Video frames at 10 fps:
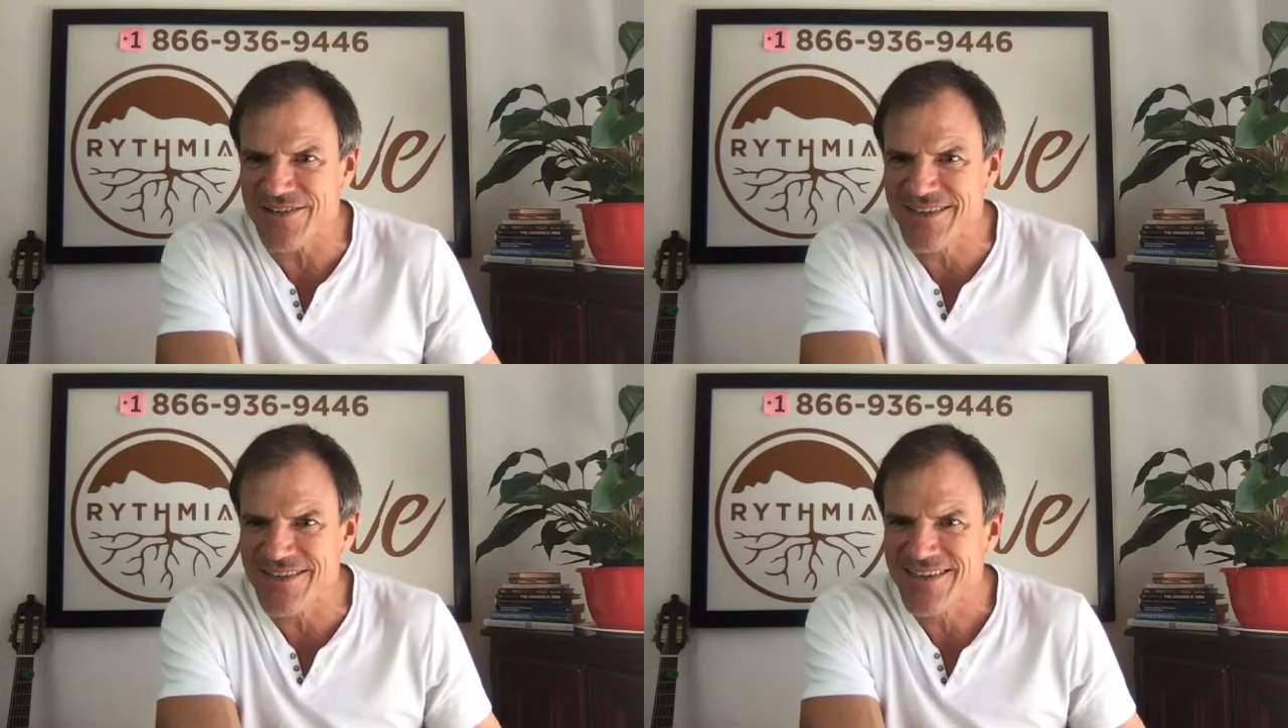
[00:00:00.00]

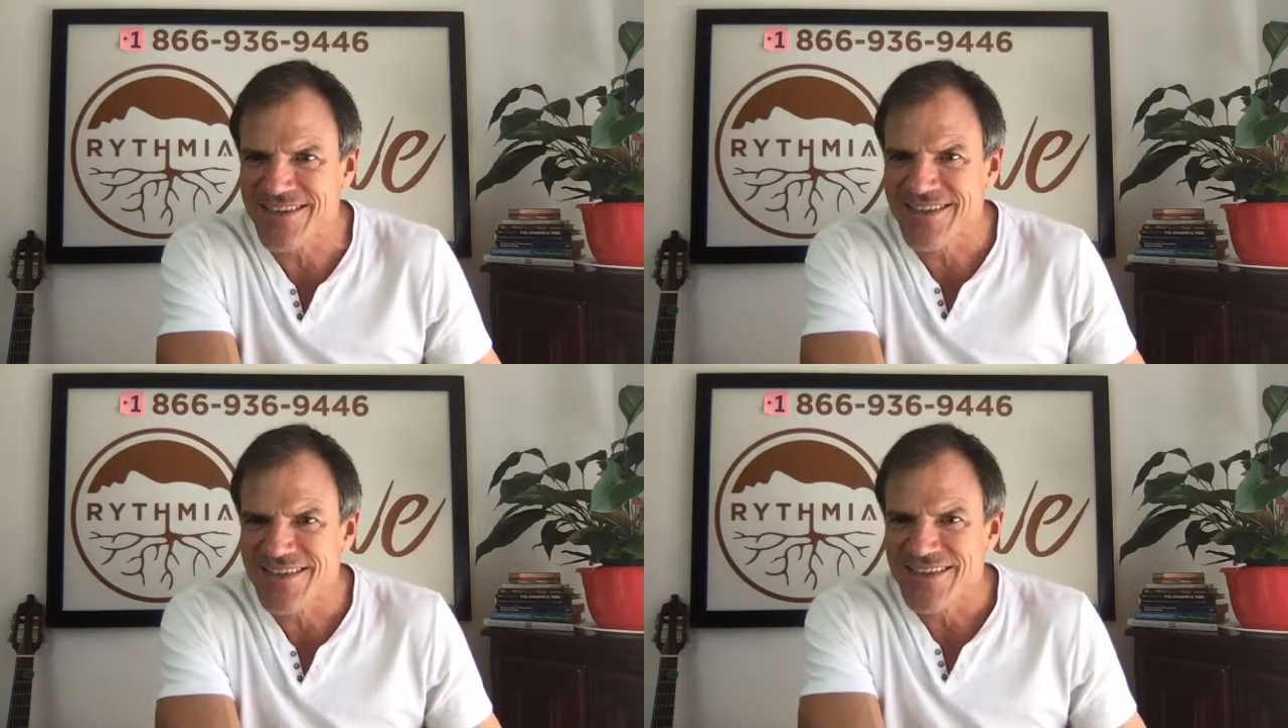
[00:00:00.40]
huh?
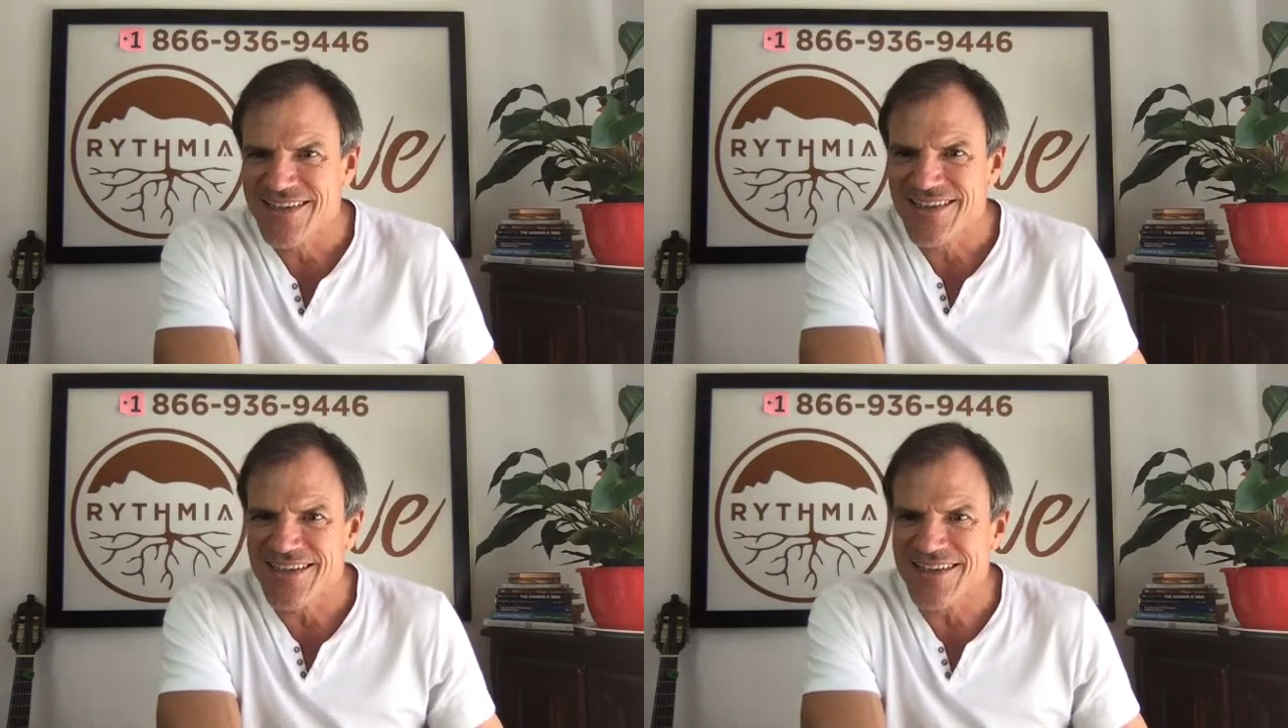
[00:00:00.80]

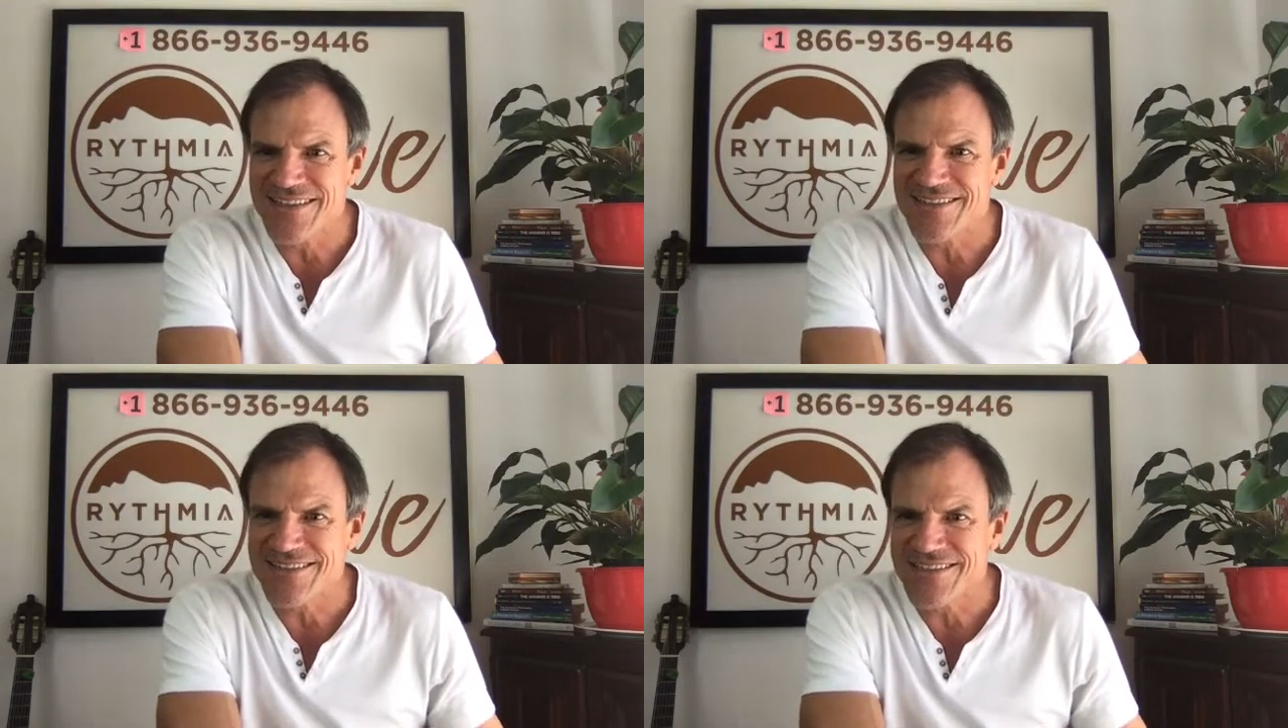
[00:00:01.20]

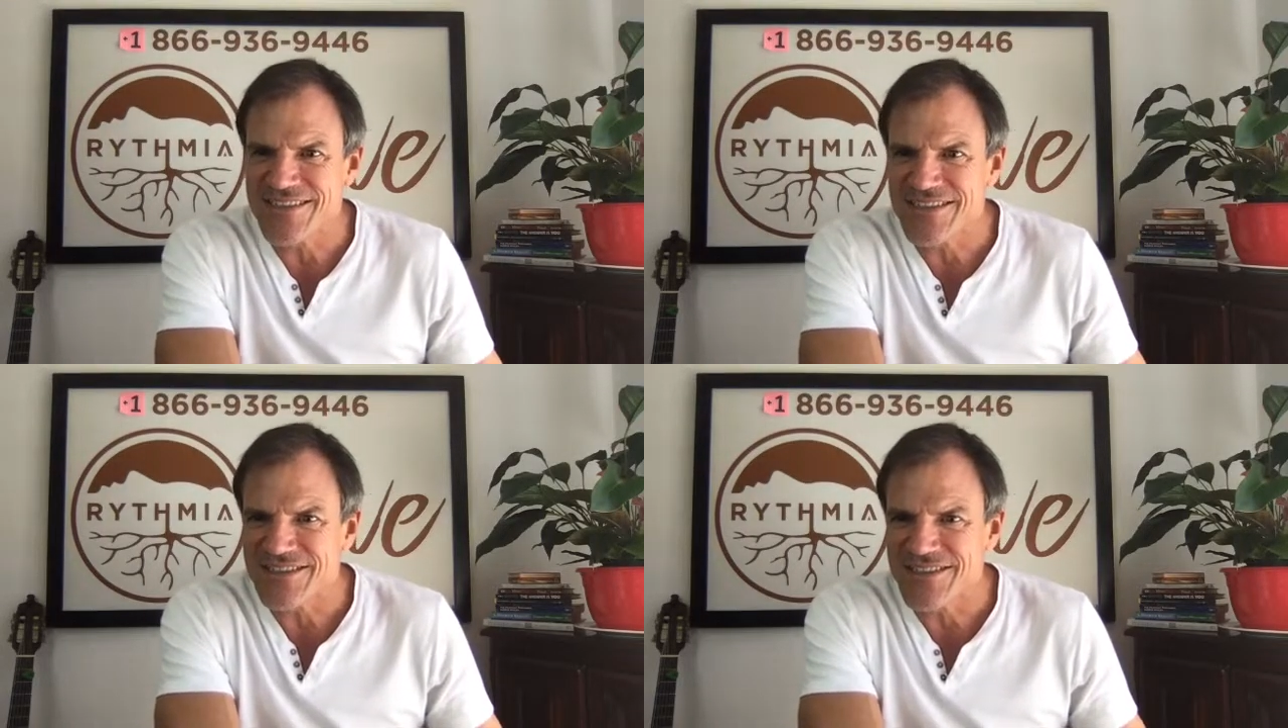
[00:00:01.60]
Hello,
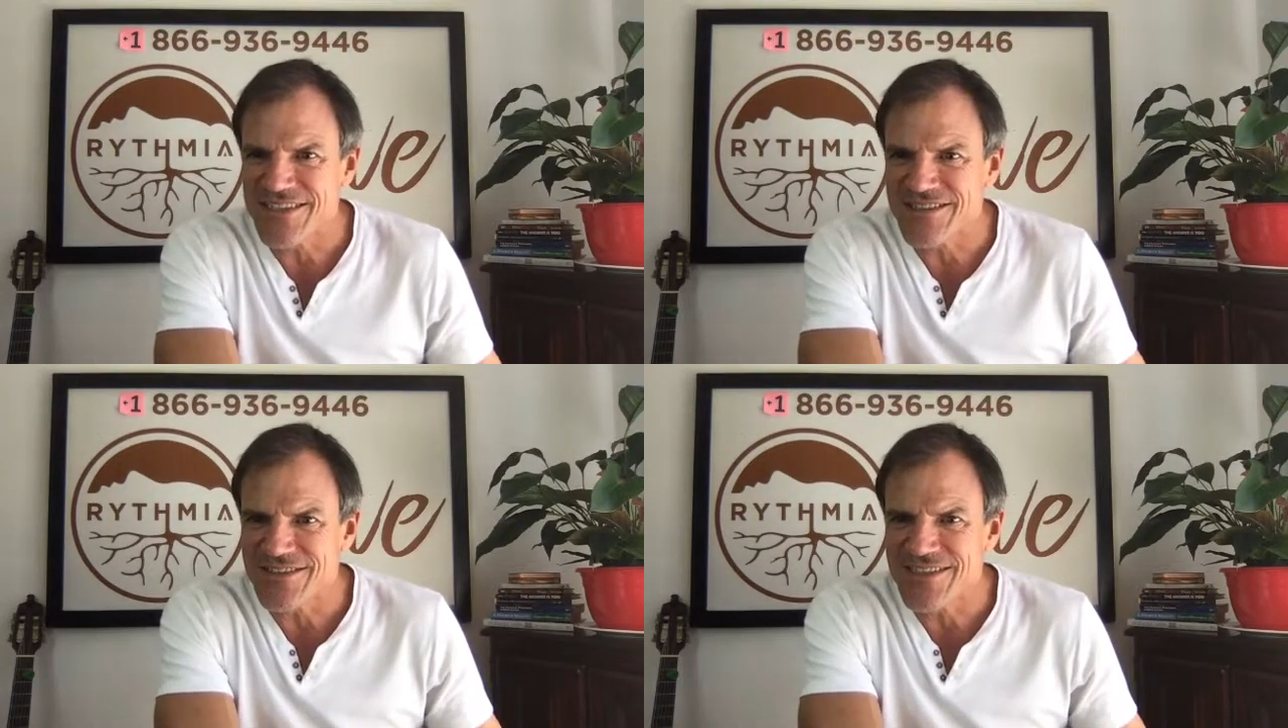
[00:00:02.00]
Aisha
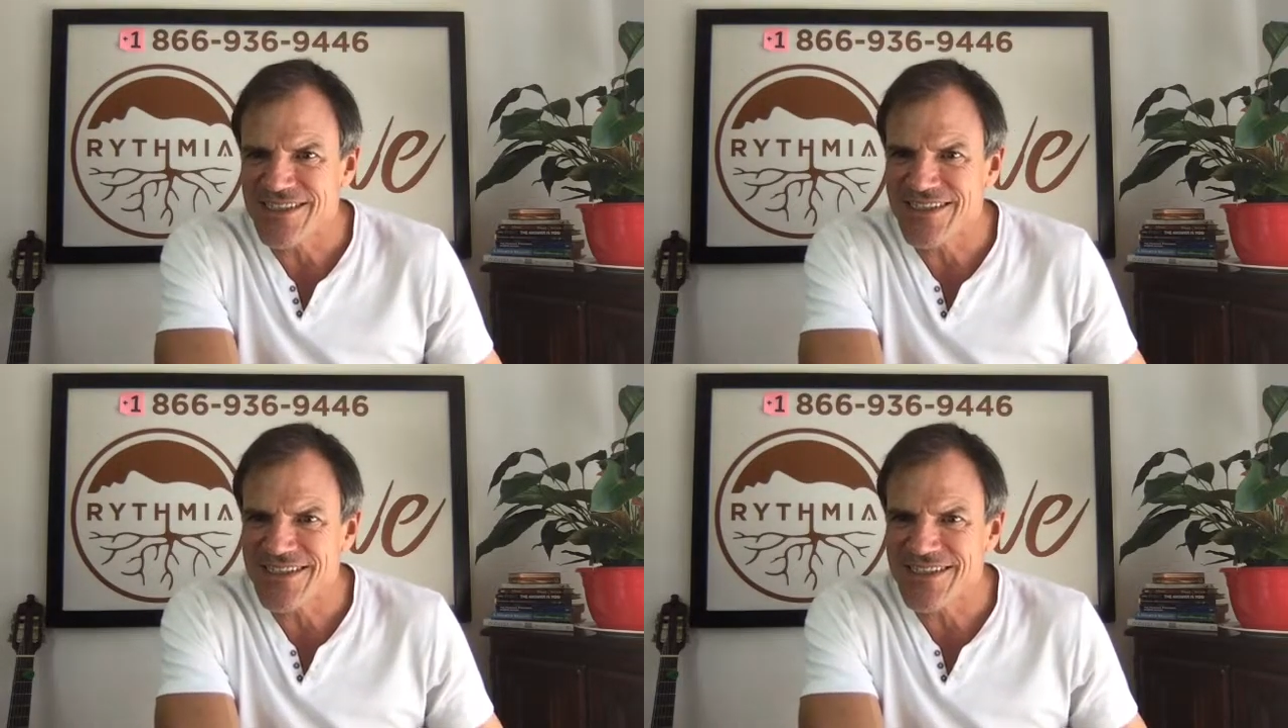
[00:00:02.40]
Chowdhury.